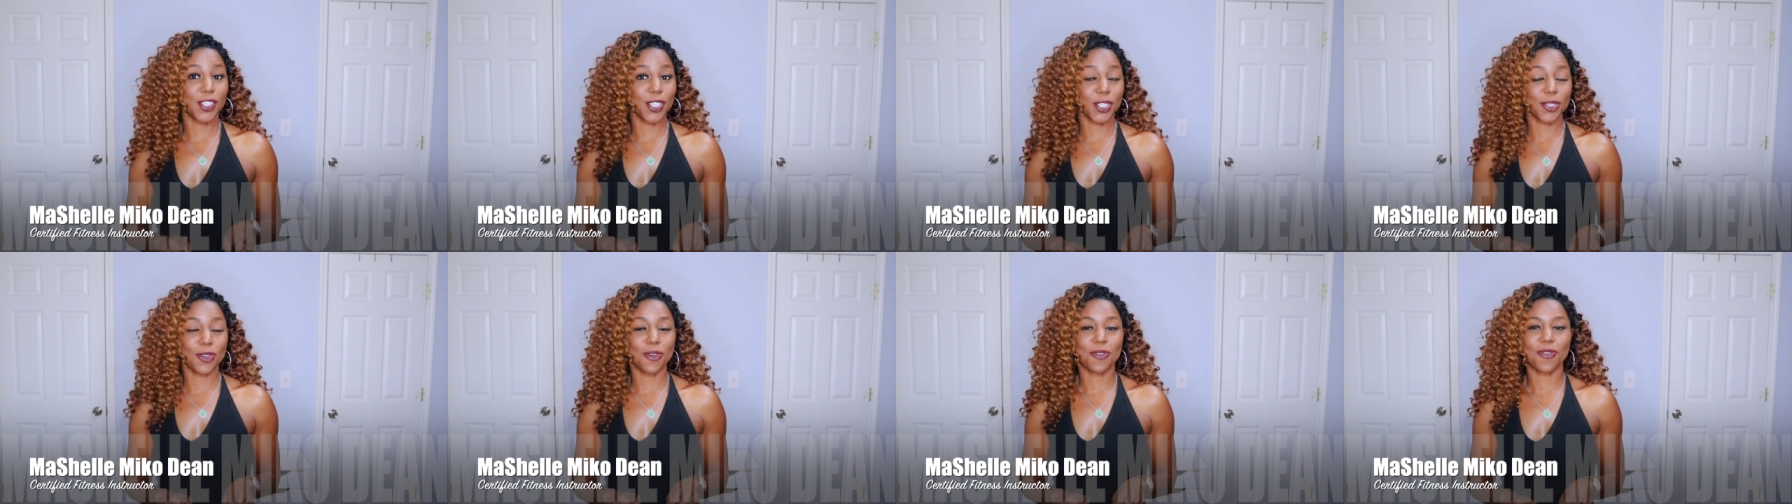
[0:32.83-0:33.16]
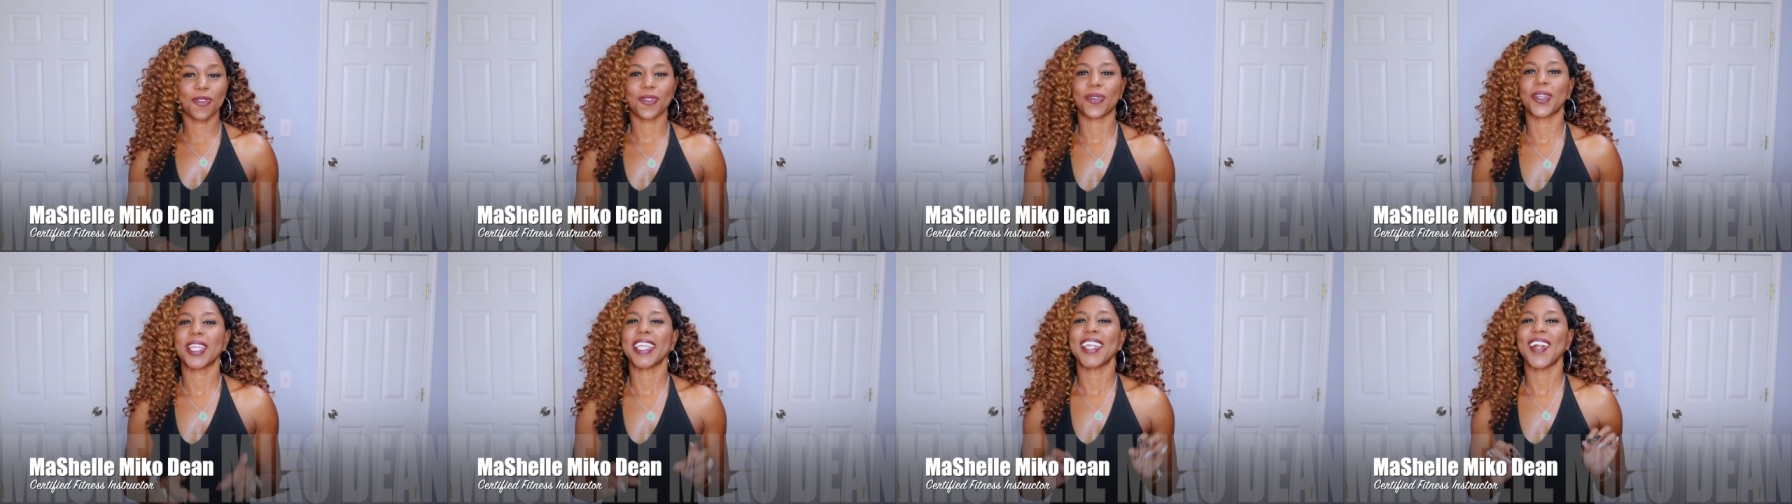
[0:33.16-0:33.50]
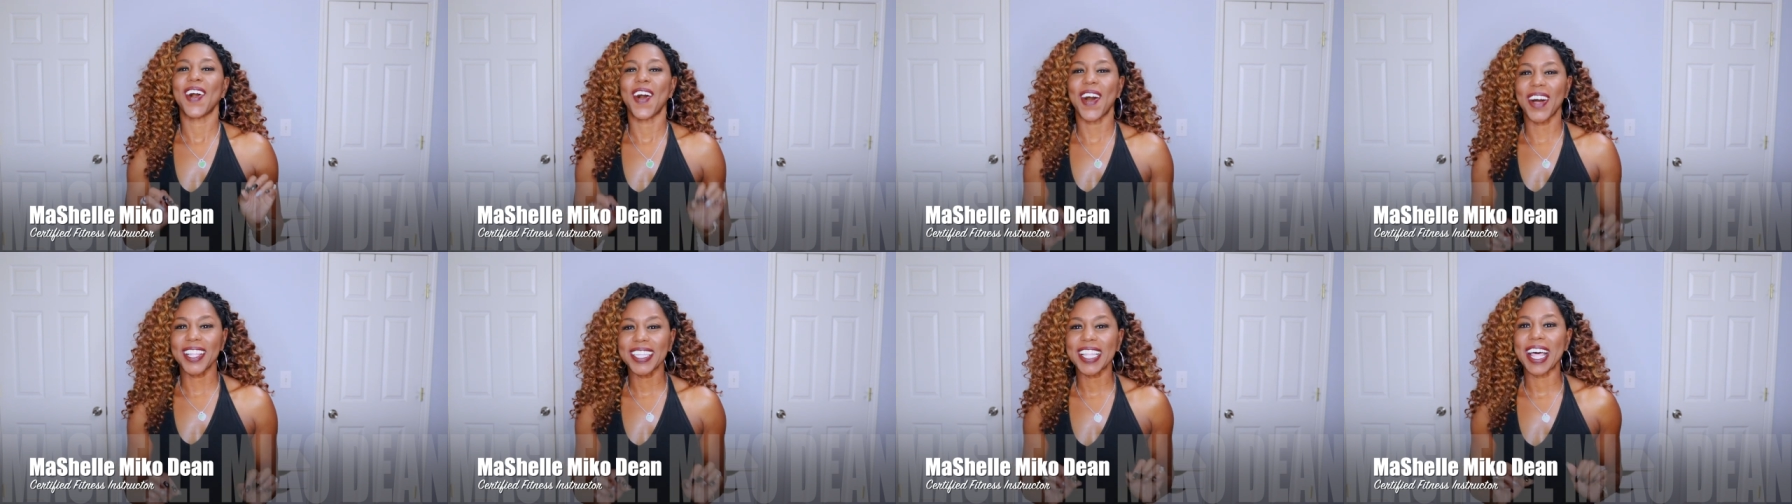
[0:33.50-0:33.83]
the Jiggle
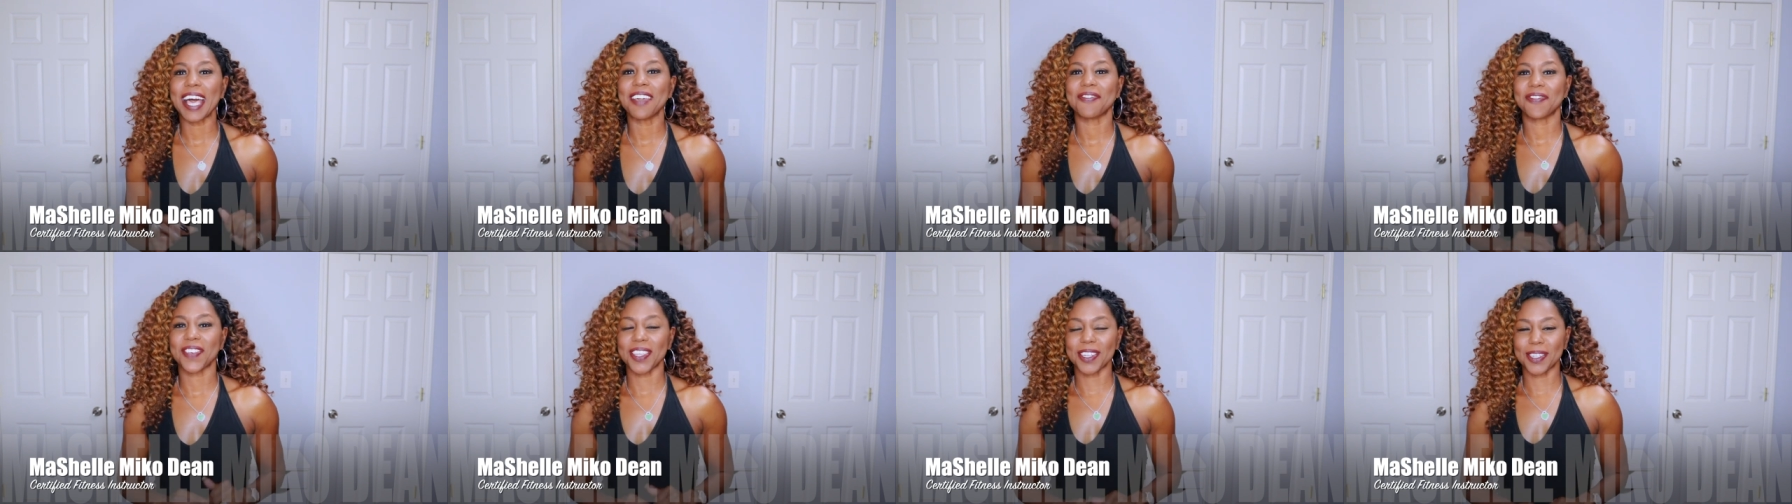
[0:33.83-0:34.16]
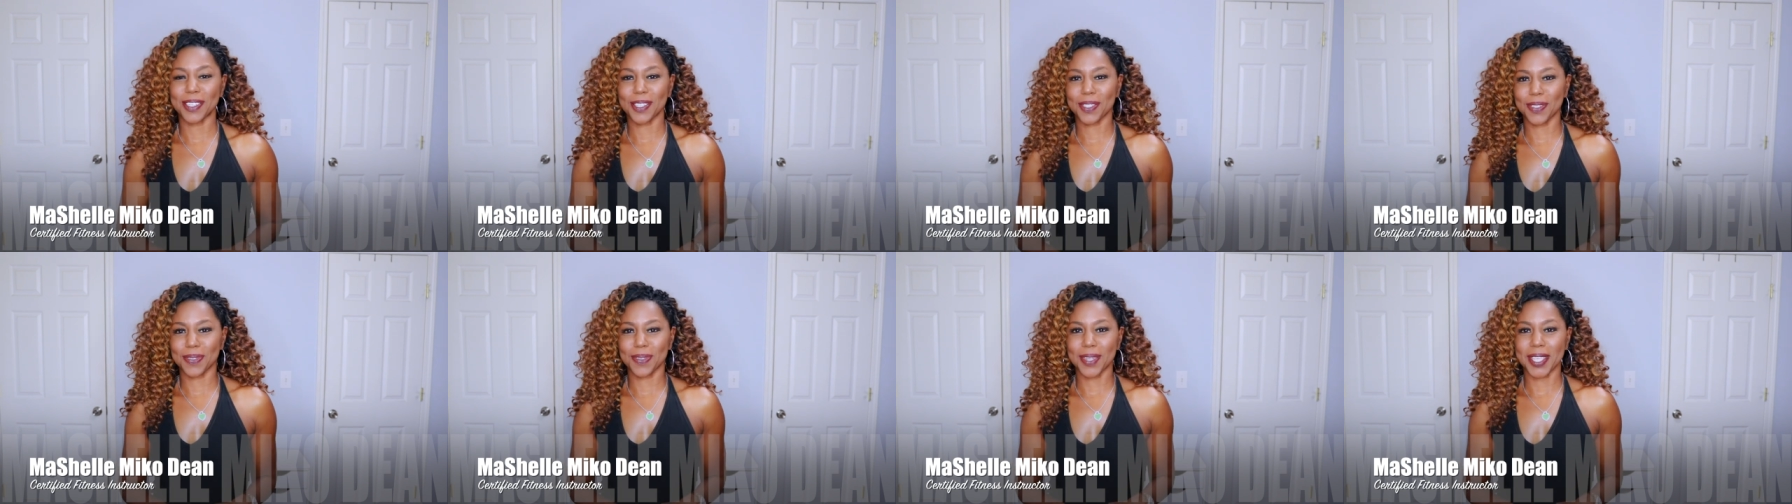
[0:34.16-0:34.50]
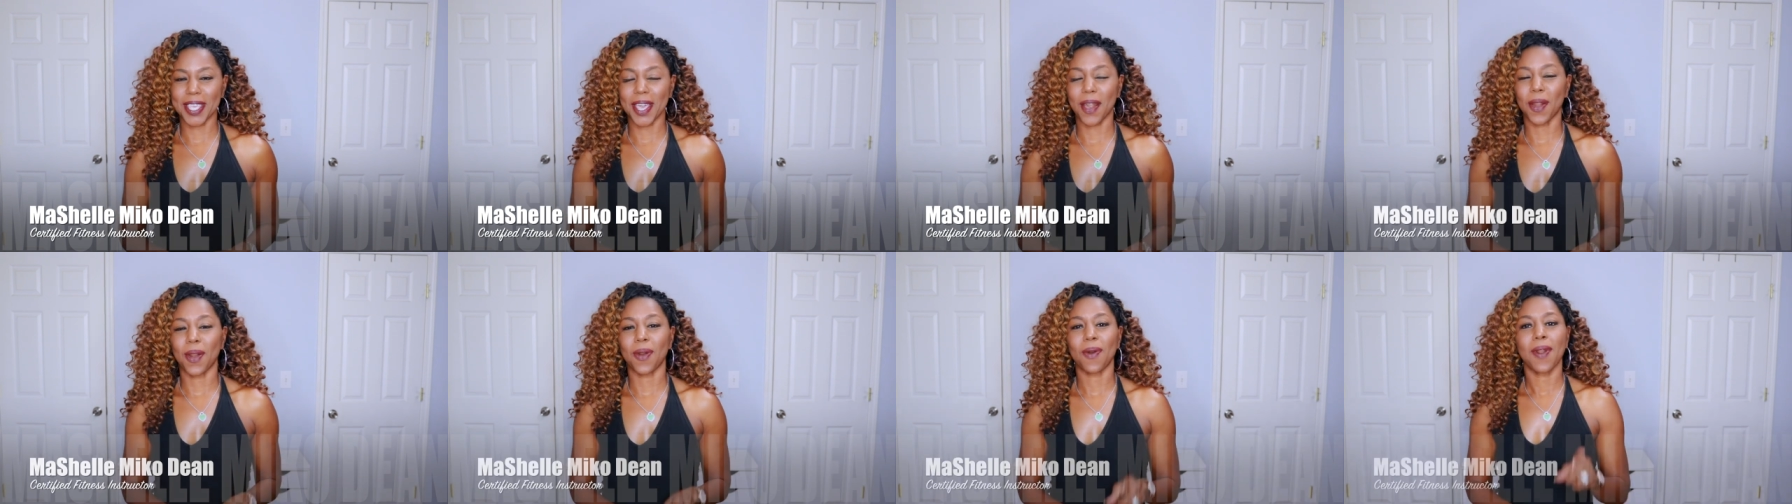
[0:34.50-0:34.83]
Free online fitness
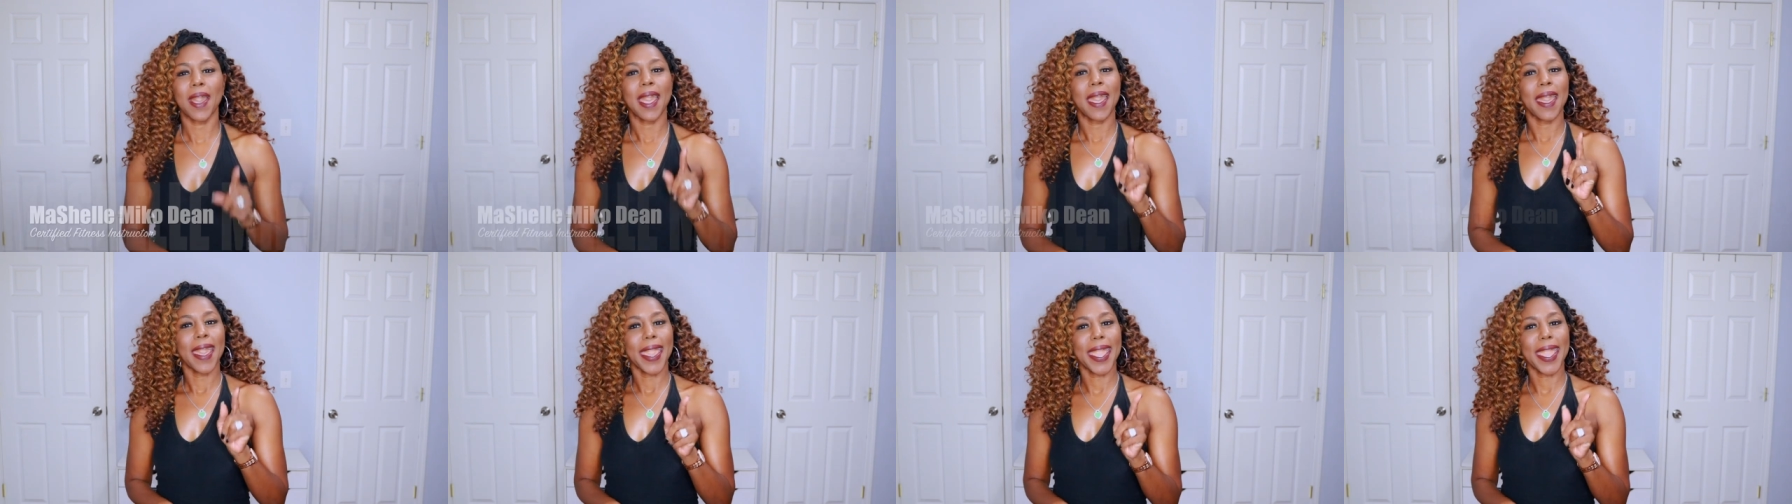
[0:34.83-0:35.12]
studio